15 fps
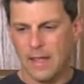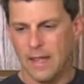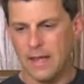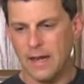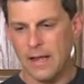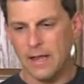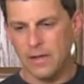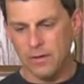
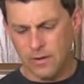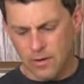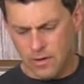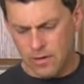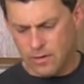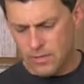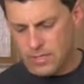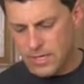And I
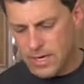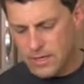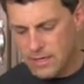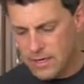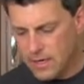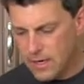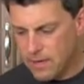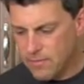understand
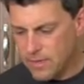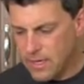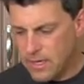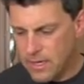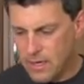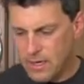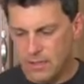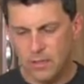that it can
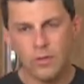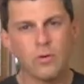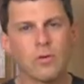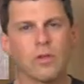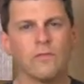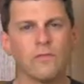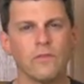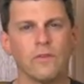be a
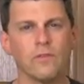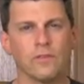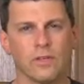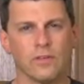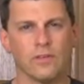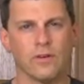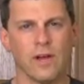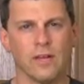little
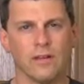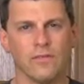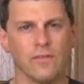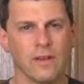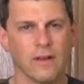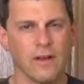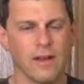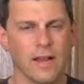confusing trying to
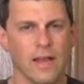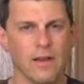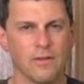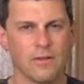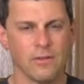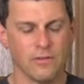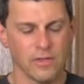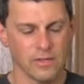figure out how
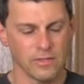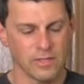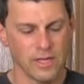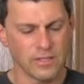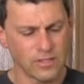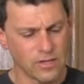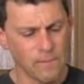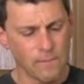to do this.
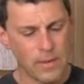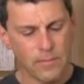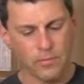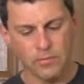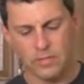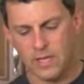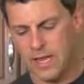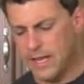And some
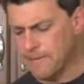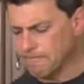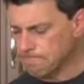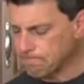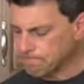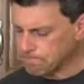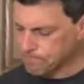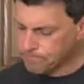people say,
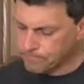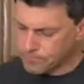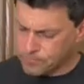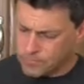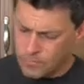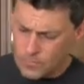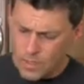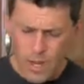
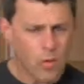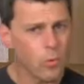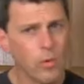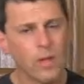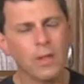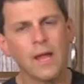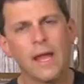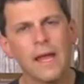
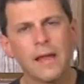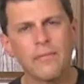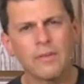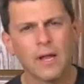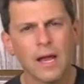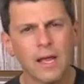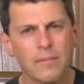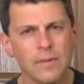well, I have
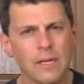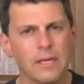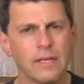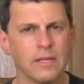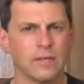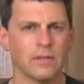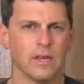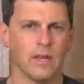
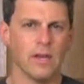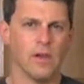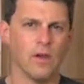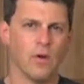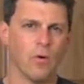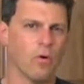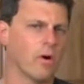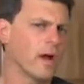diabetes,
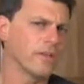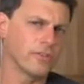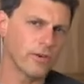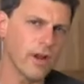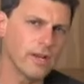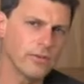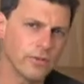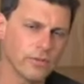or I
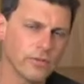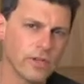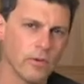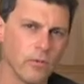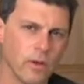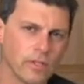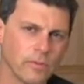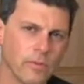tried
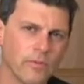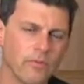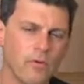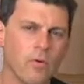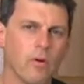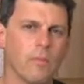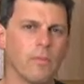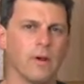juicing once
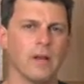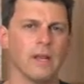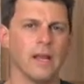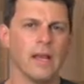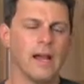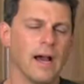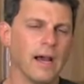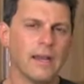before,
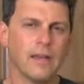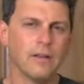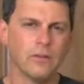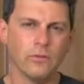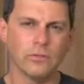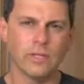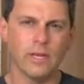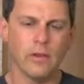but I didn't
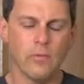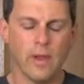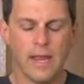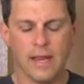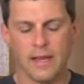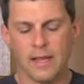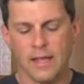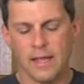lose any
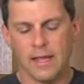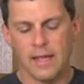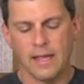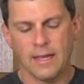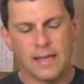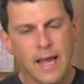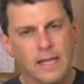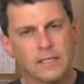weight.
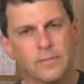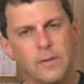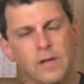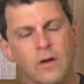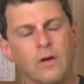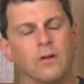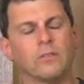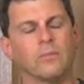And that's
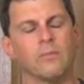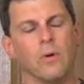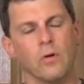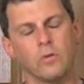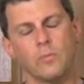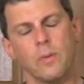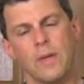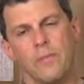because
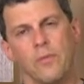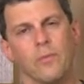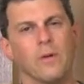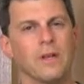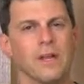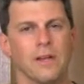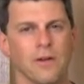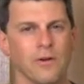most people,
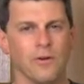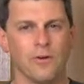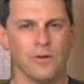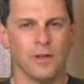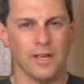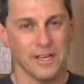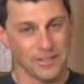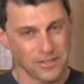when they
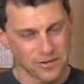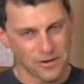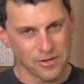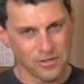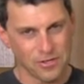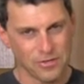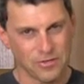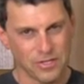go and
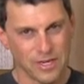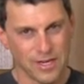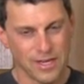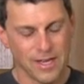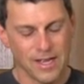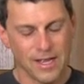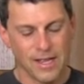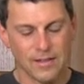start
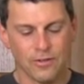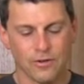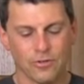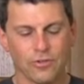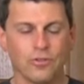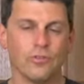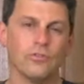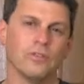juicing,
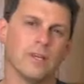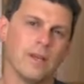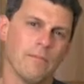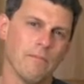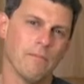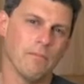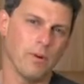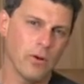they're
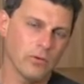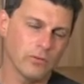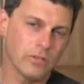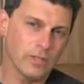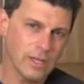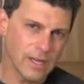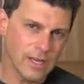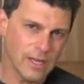juicing
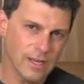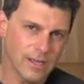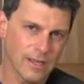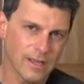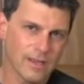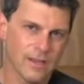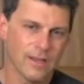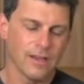mostly
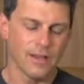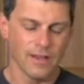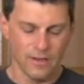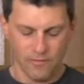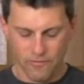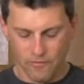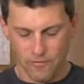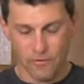
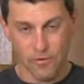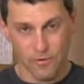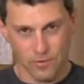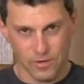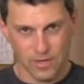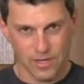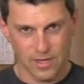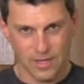
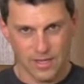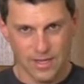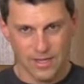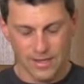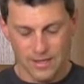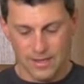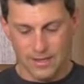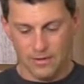fruit.
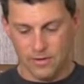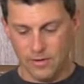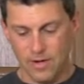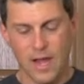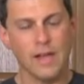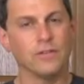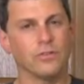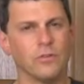They're
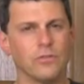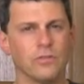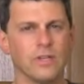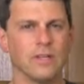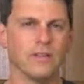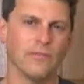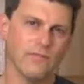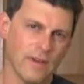not
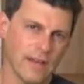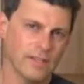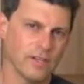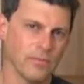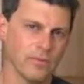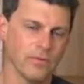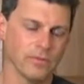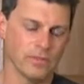juicing the
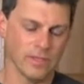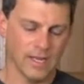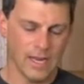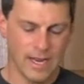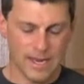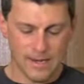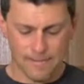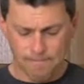vegetables.
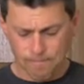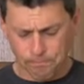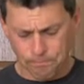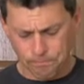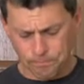And